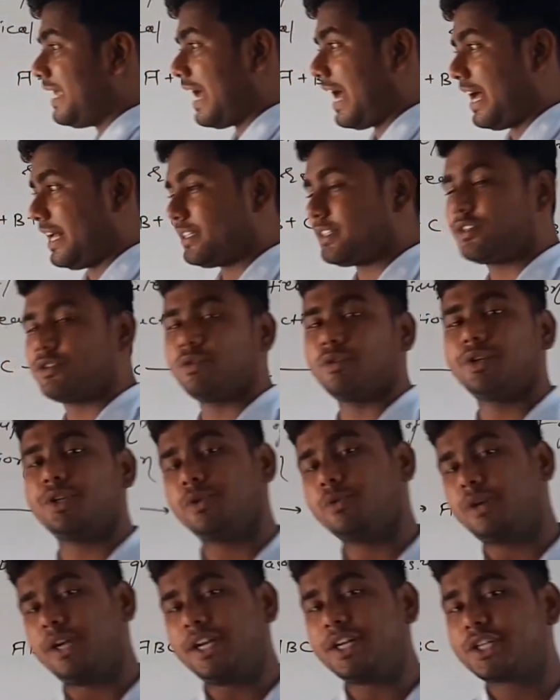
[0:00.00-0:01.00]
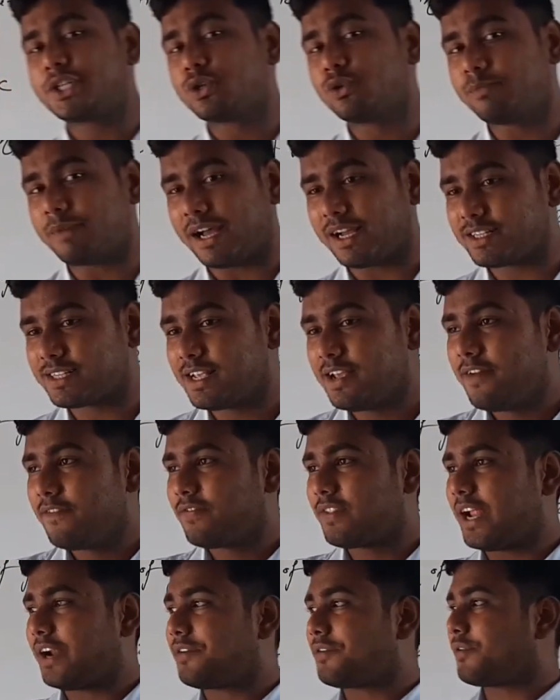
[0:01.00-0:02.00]
be asked to you in 2 marks
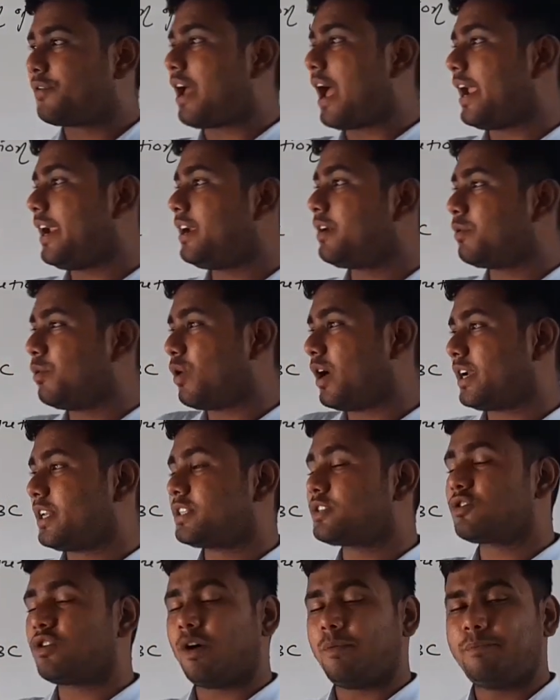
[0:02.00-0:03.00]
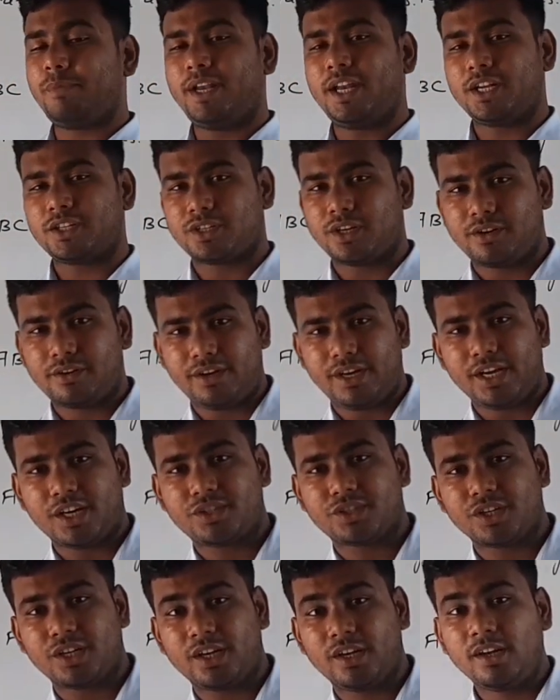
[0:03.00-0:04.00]
that write what is combination
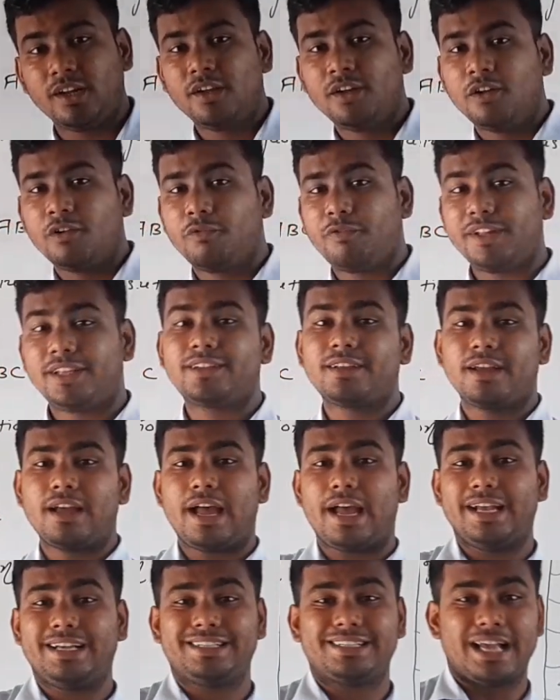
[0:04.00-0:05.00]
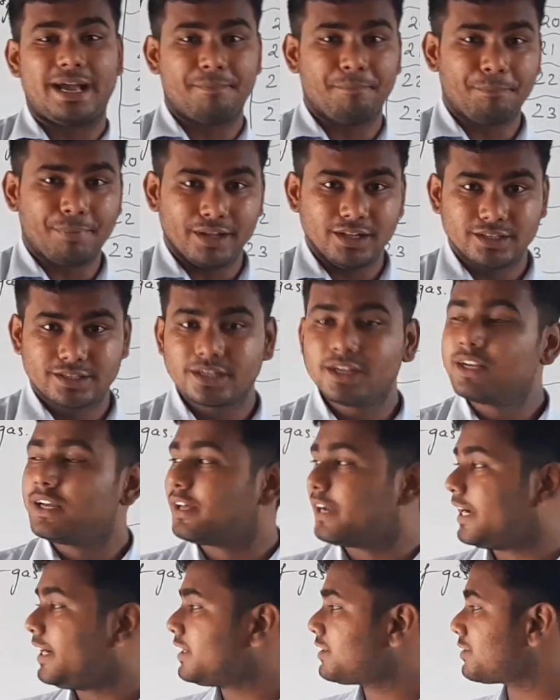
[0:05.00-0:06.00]
reaction with examples,
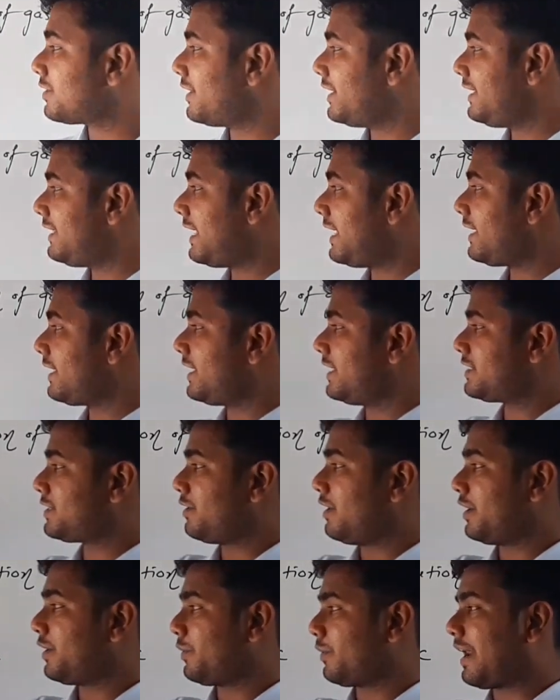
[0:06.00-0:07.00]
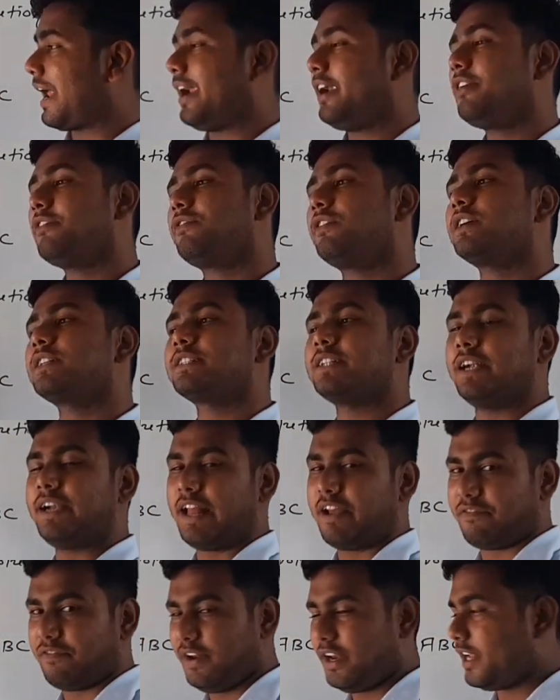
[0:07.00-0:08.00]
right? So in that case you have to write first the
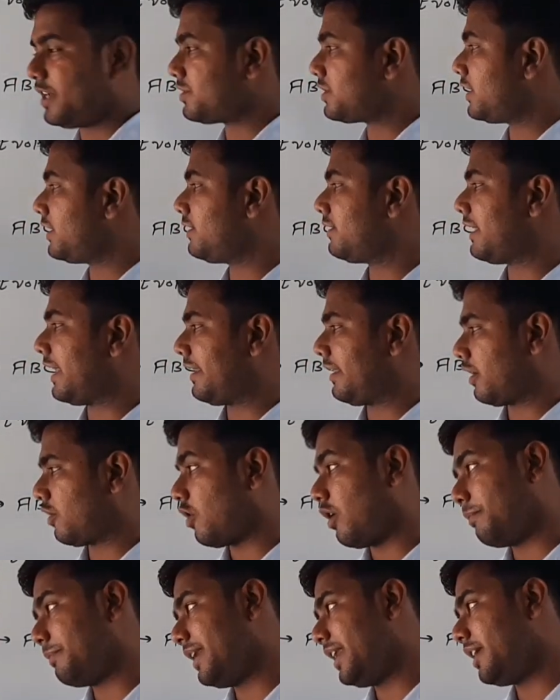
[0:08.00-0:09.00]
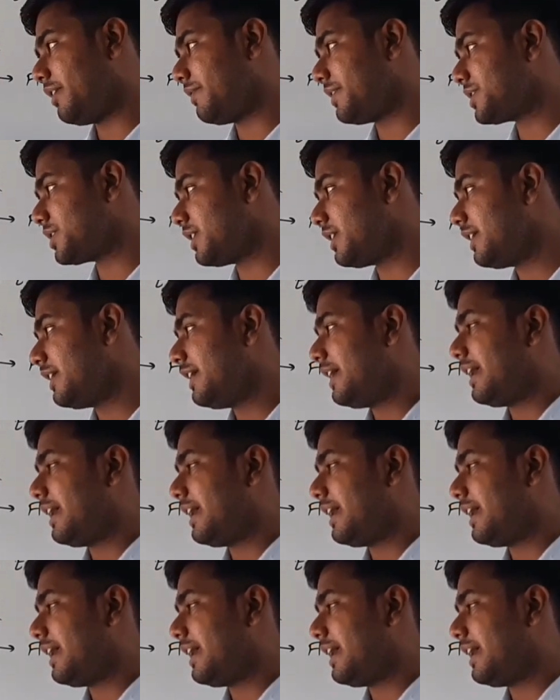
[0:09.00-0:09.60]
definition, then the common equation